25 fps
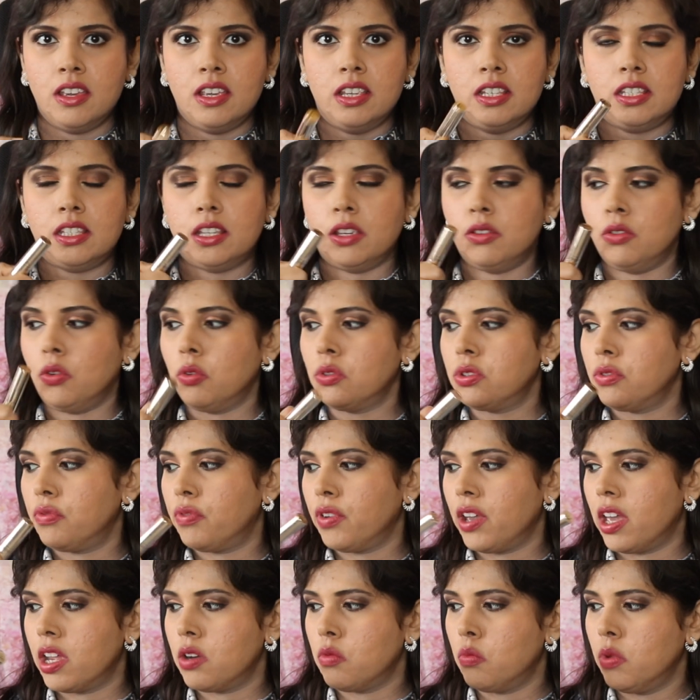So not a
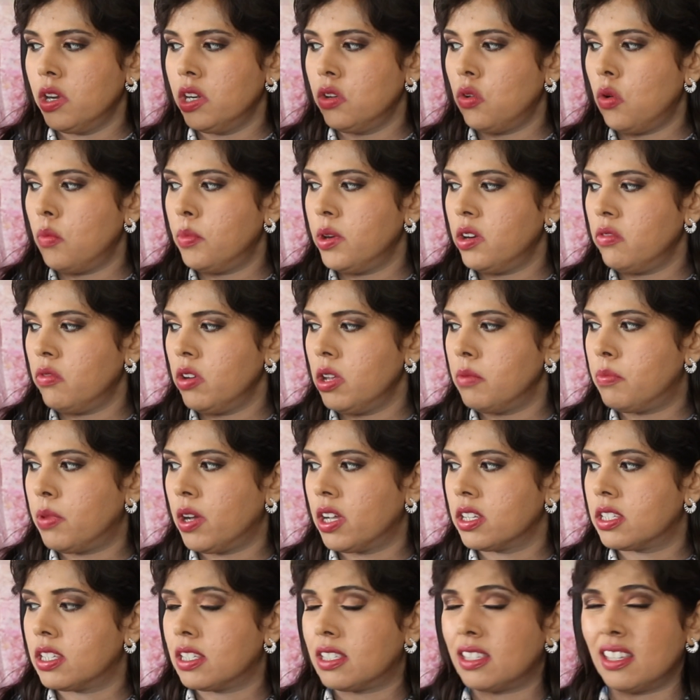fan, will not be
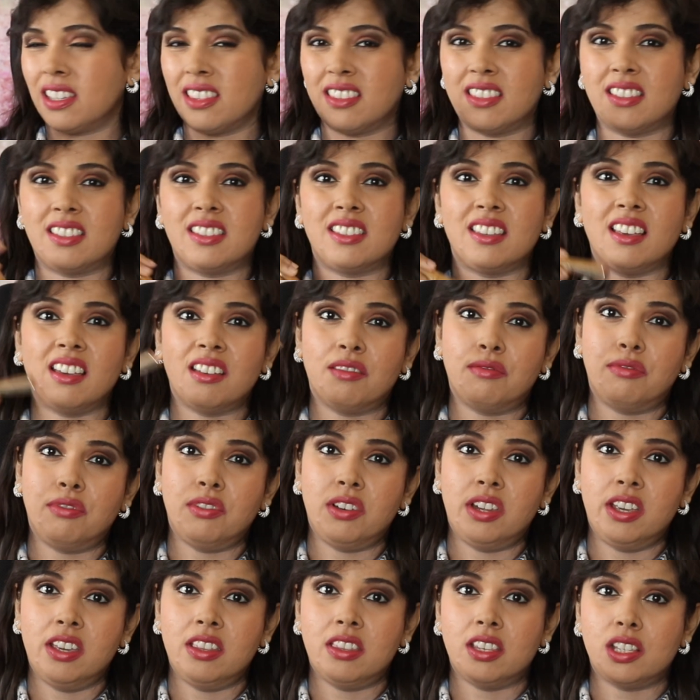repurchasing this.
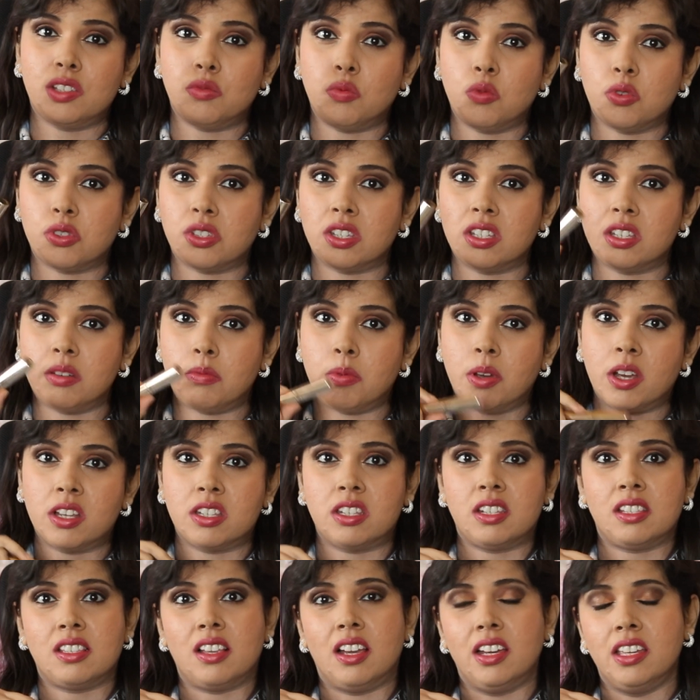Thankfully, this wasn't a
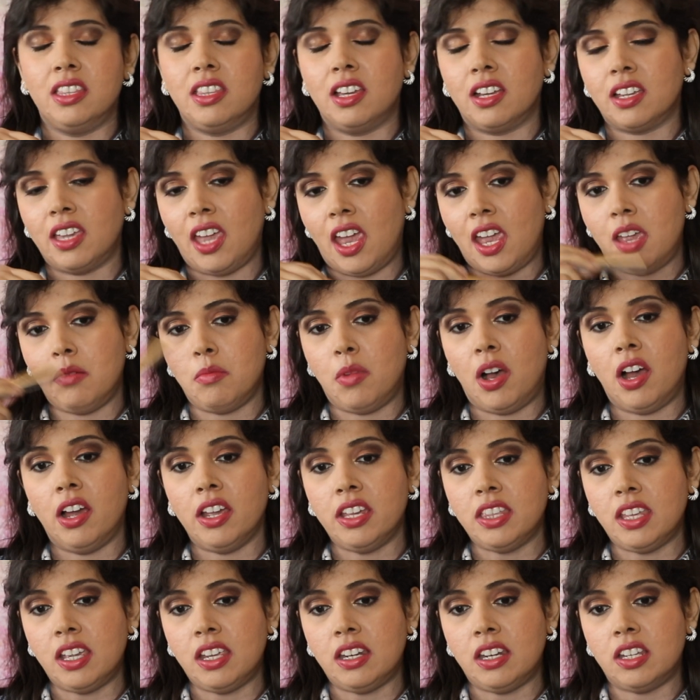purchase either. Came
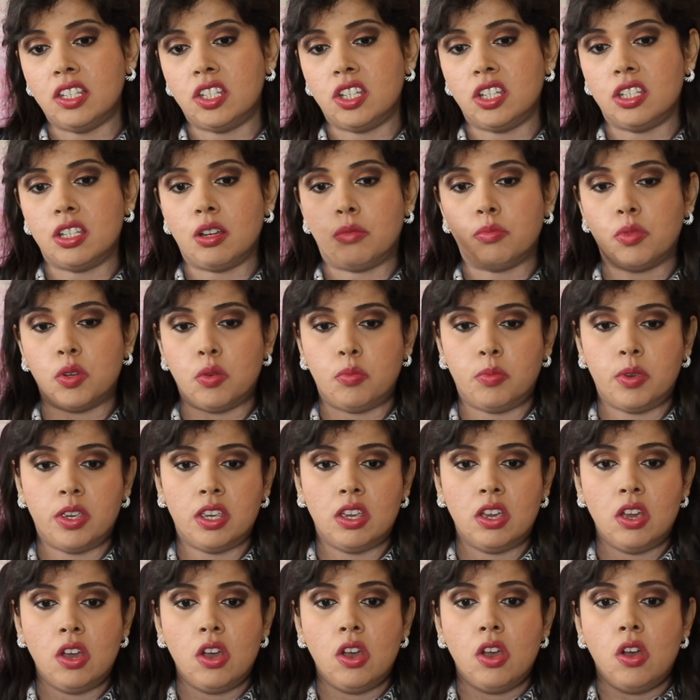either in a G W
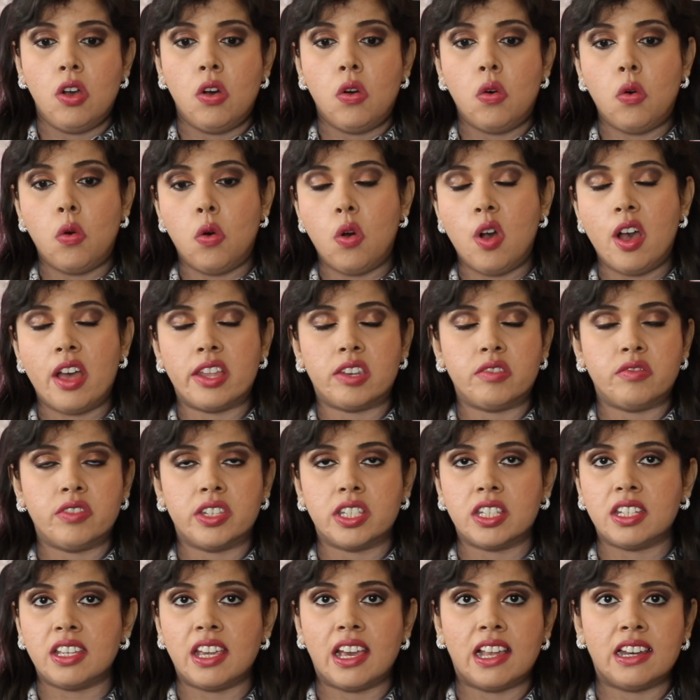P or
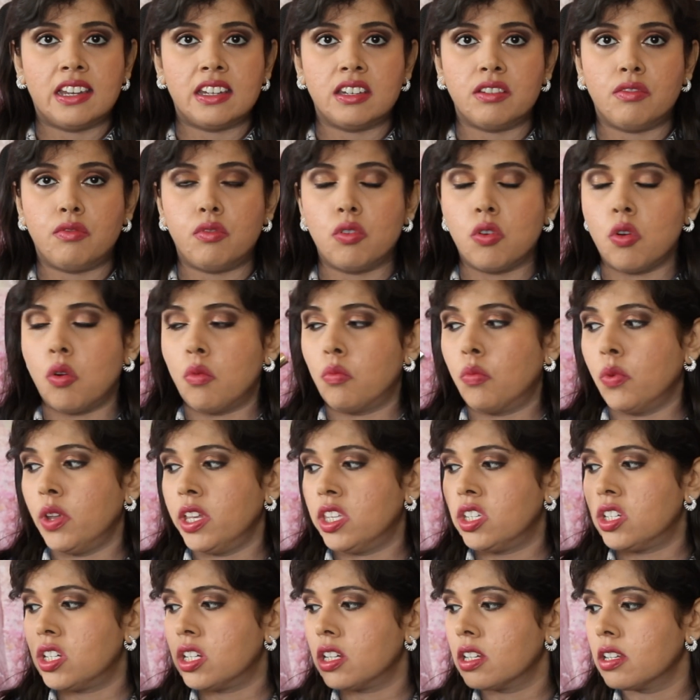advent calendar, forgot
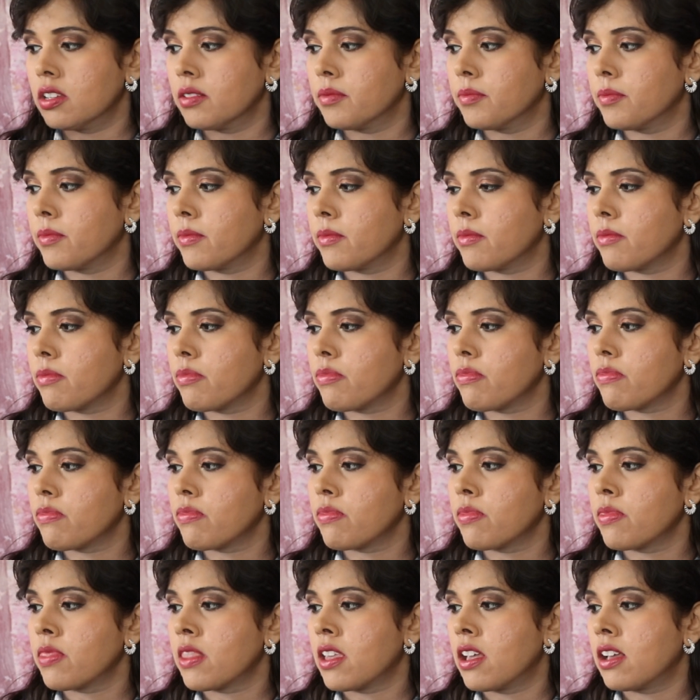which.
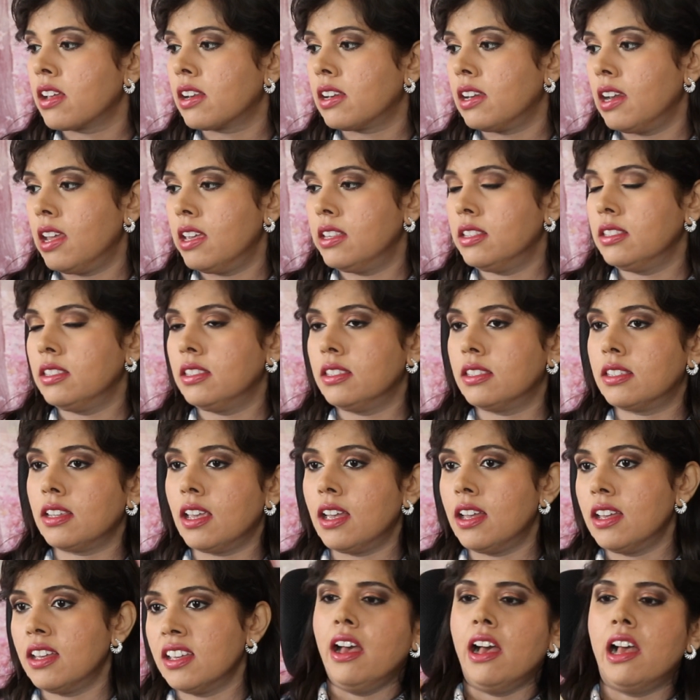
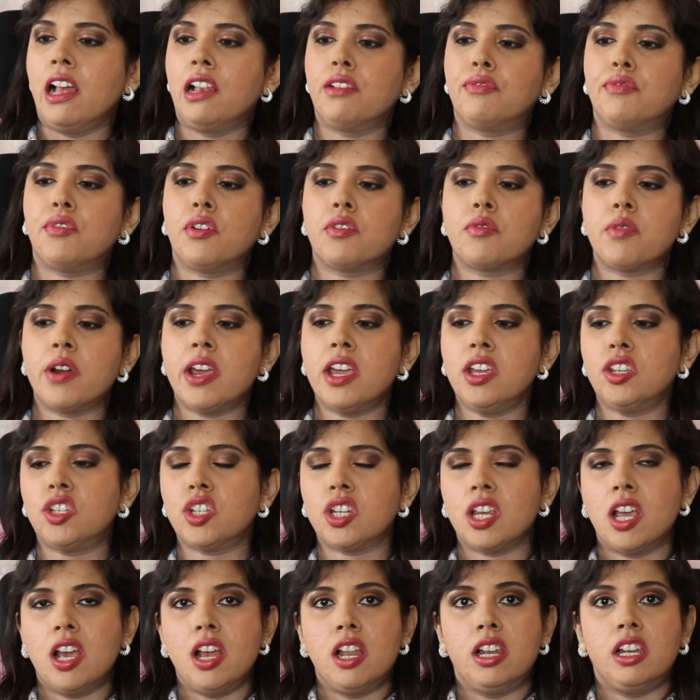Cleanser,
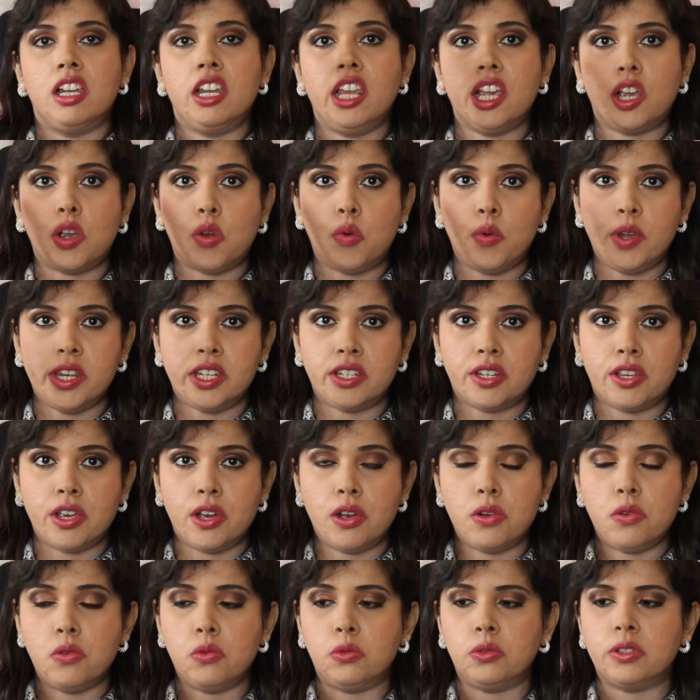Alpha-H, Liquid
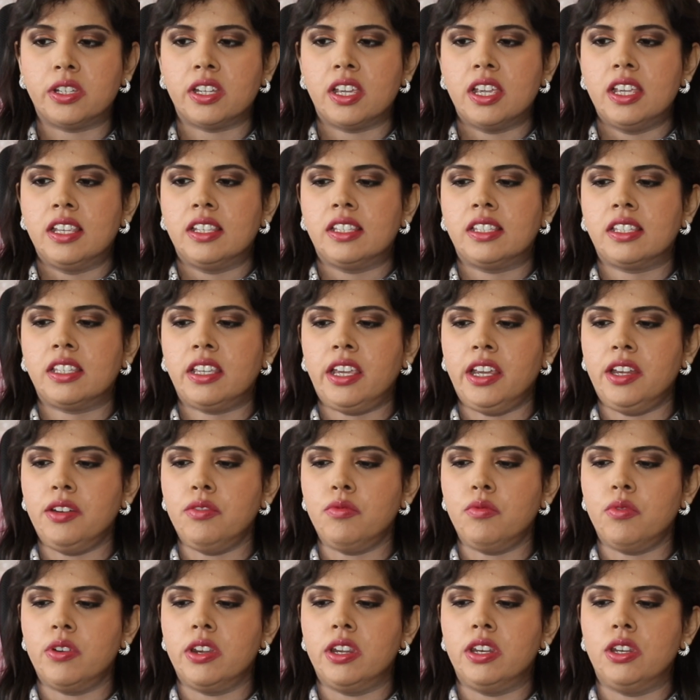Gold, Skin
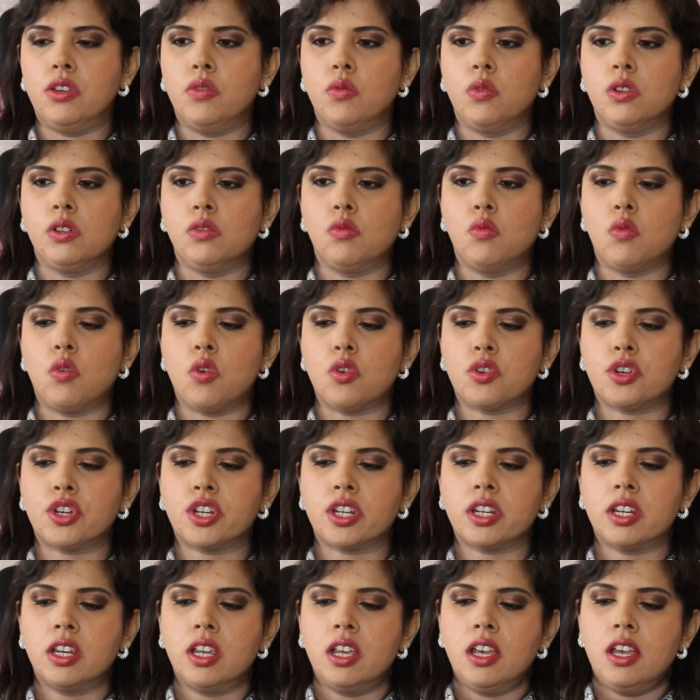Renewal
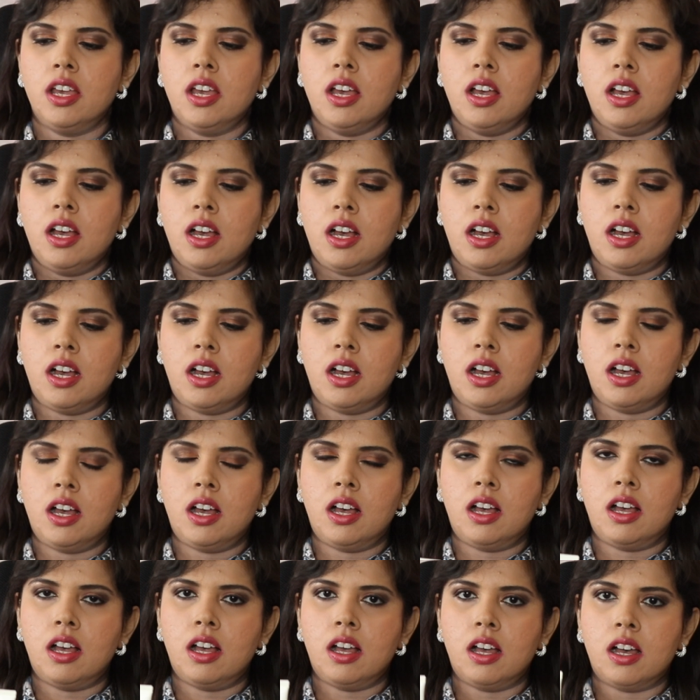Wash.
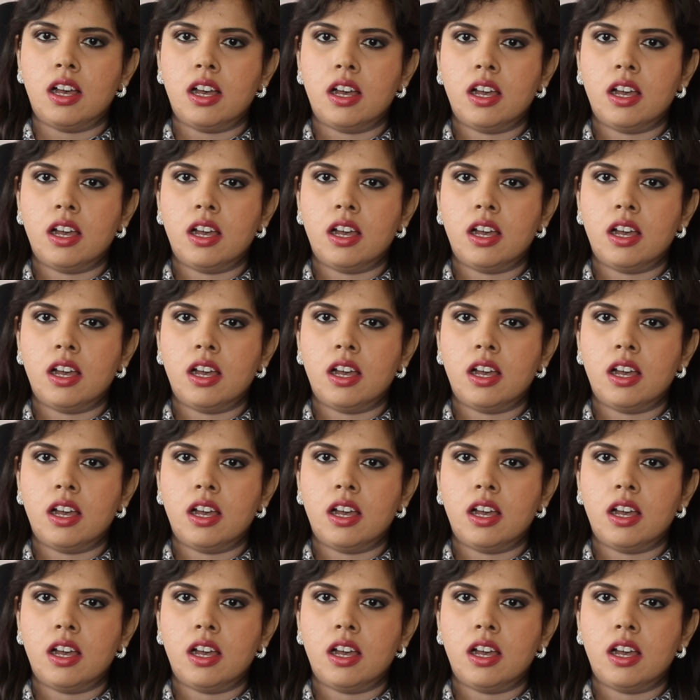Uh,